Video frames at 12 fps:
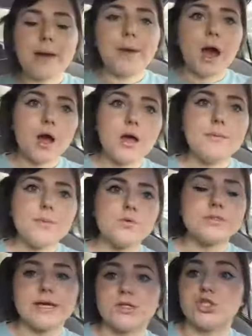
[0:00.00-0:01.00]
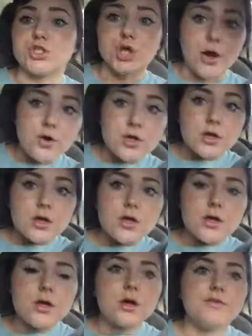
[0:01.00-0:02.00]
mom was like, just go
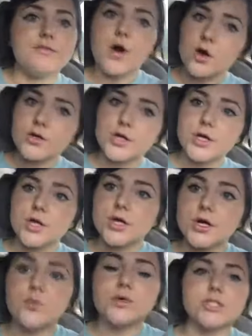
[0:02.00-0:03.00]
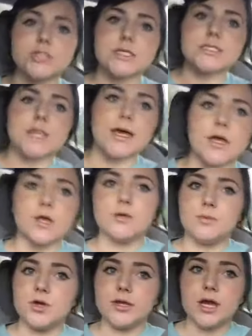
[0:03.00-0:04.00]
to Faulkner, which is like a
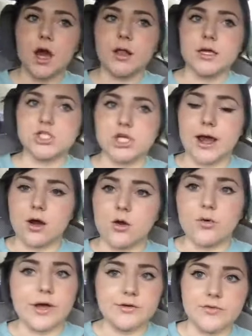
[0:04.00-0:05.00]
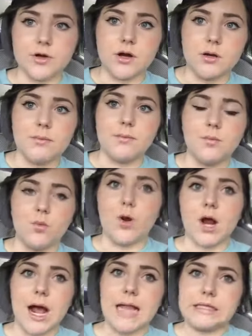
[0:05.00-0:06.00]
community college an hour away from where
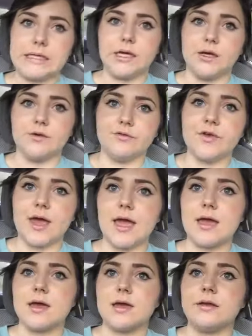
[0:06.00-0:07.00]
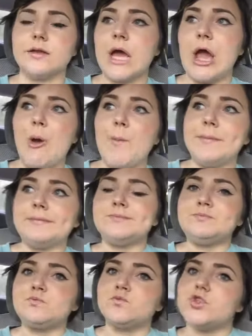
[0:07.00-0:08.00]
I live, and
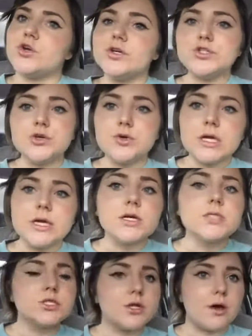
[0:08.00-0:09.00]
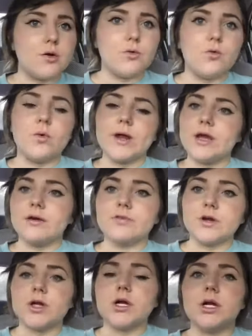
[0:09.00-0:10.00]
do your 2 years, you know,
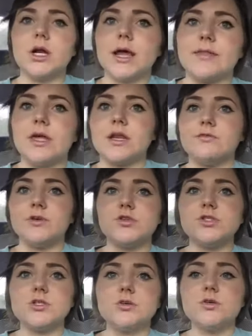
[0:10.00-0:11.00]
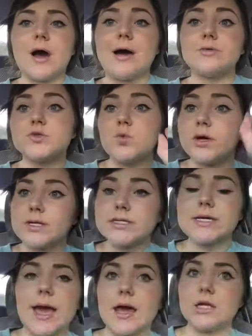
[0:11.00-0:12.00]
whatever. And then I was wanting to
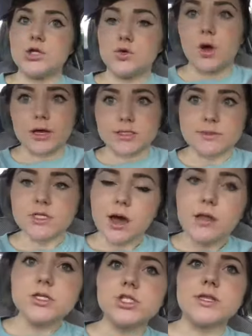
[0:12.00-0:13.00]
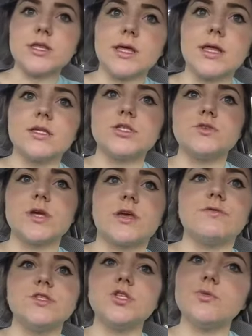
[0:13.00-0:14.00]
kind of do cosmetology then. She was like, if
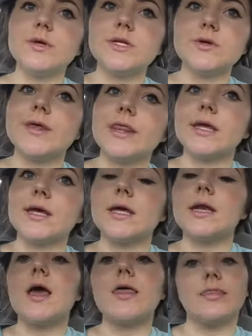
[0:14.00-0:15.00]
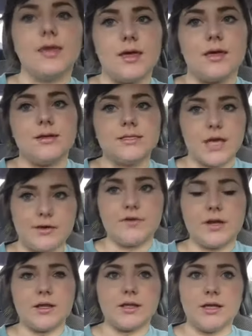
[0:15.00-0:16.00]
you still want to do it then
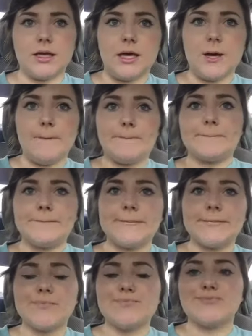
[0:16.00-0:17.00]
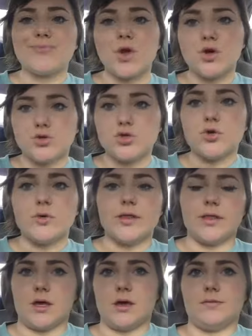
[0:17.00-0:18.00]
definitely do it
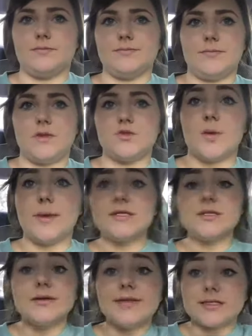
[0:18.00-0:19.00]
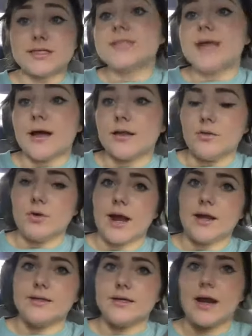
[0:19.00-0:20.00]
then. So basically that's exactly what I
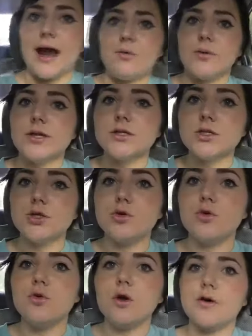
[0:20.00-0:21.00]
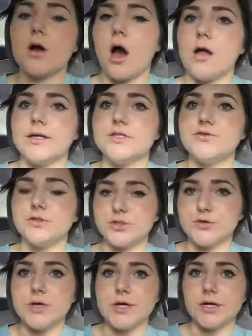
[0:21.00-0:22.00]
did. I went to college for 2
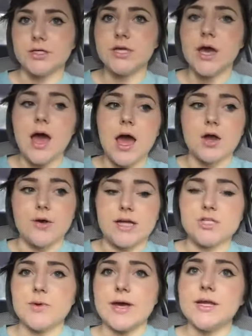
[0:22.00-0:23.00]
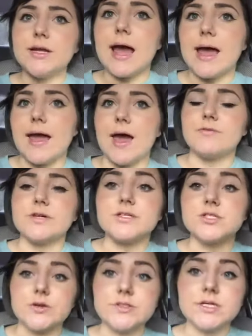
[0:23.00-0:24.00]
years, graduated. I have an
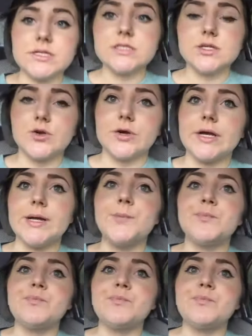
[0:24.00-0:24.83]
associate's degree